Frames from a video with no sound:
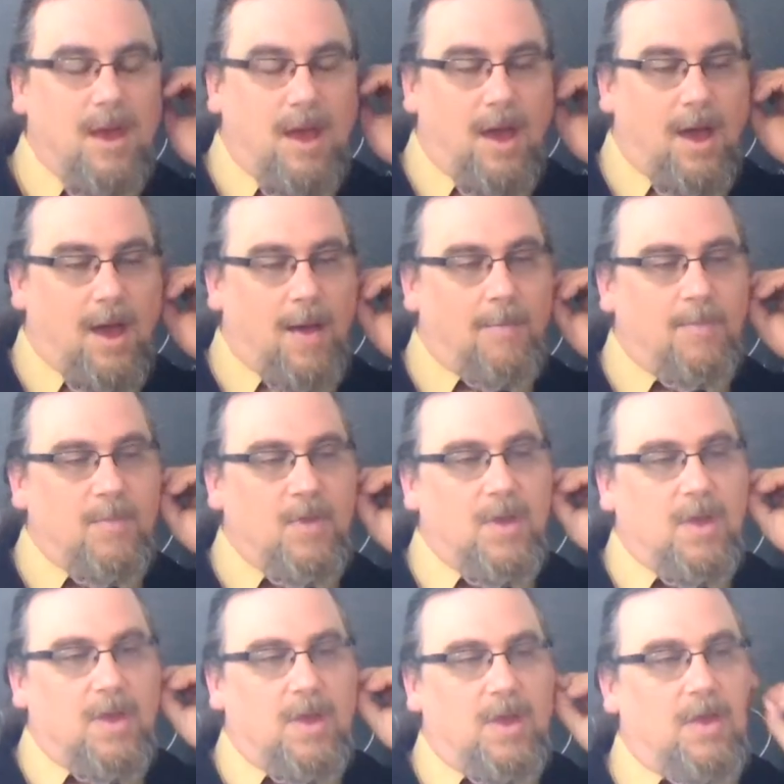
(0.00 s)
Um,
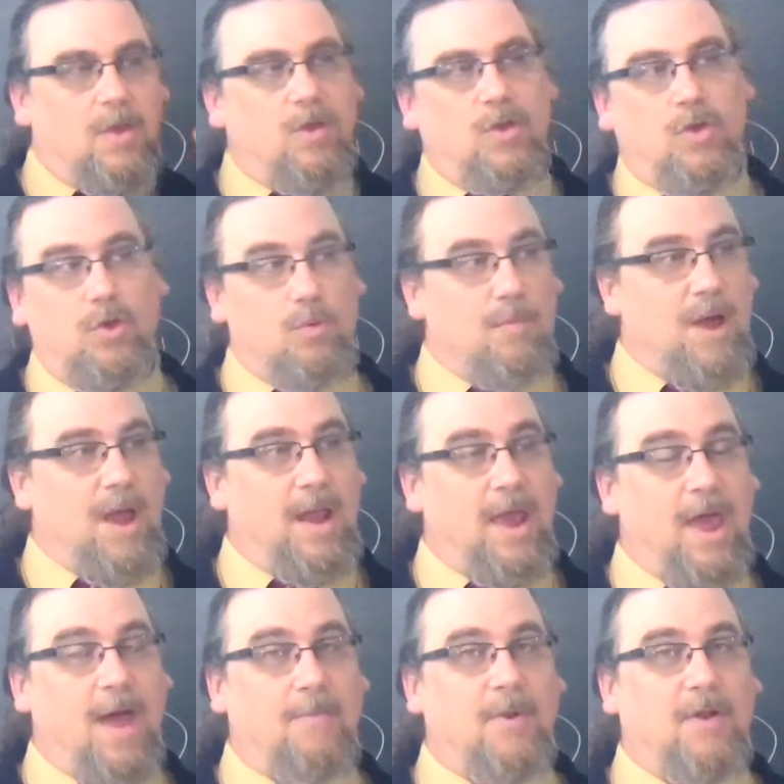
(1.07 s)
You might
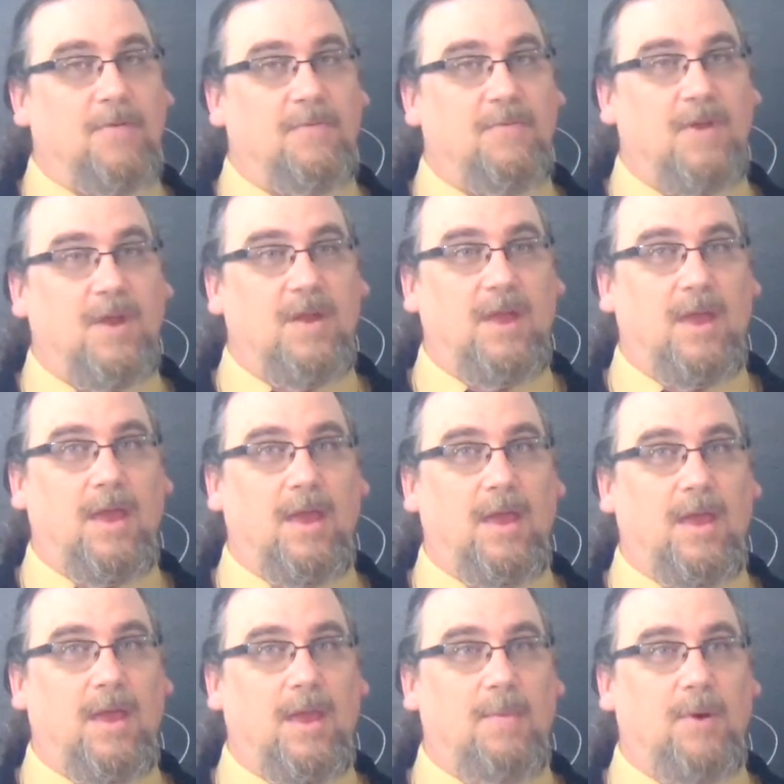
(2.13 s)
happen to fit
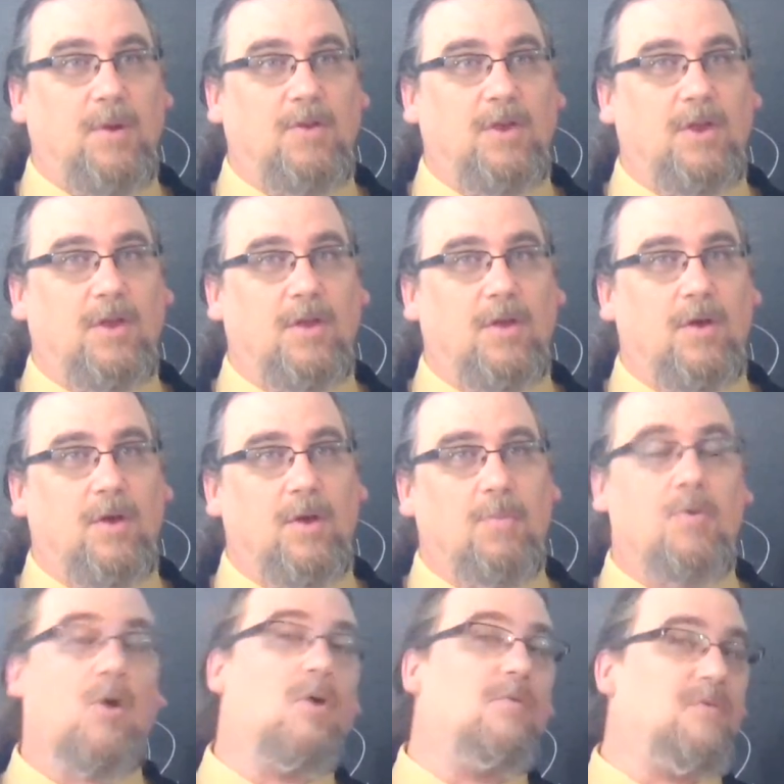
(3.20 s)
a, a particular
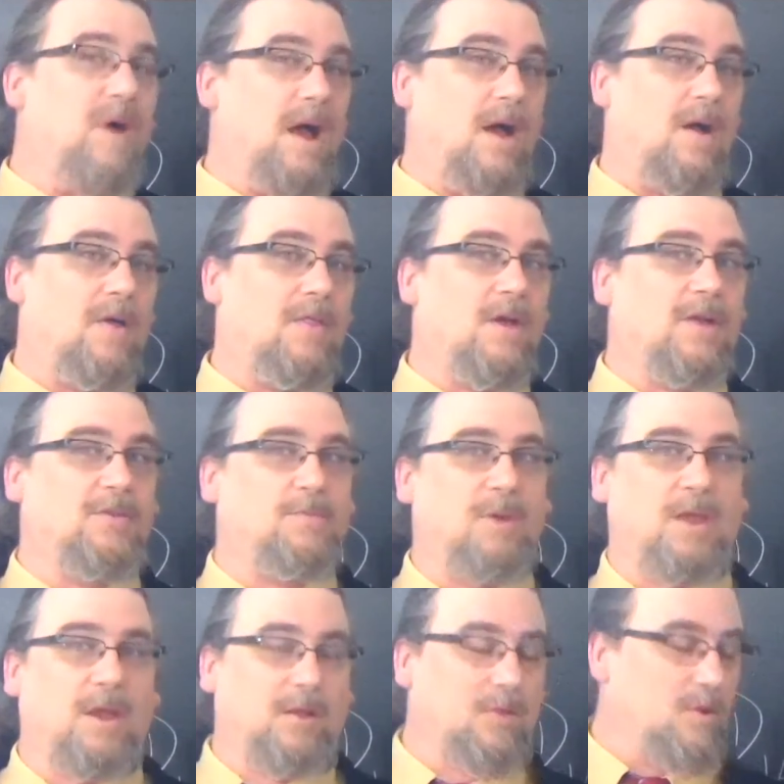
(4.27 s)
profile that's
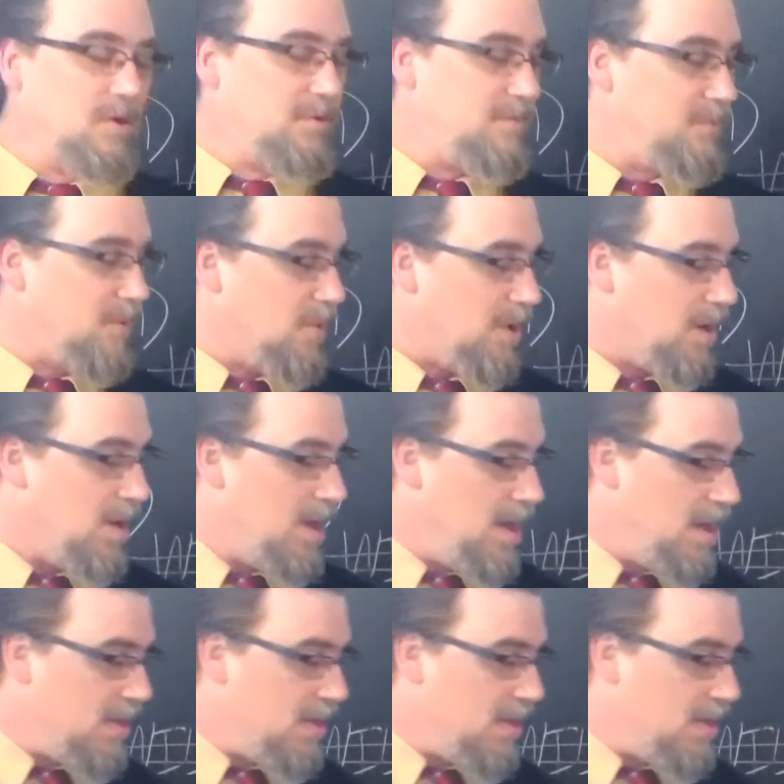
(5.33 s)
being looked for.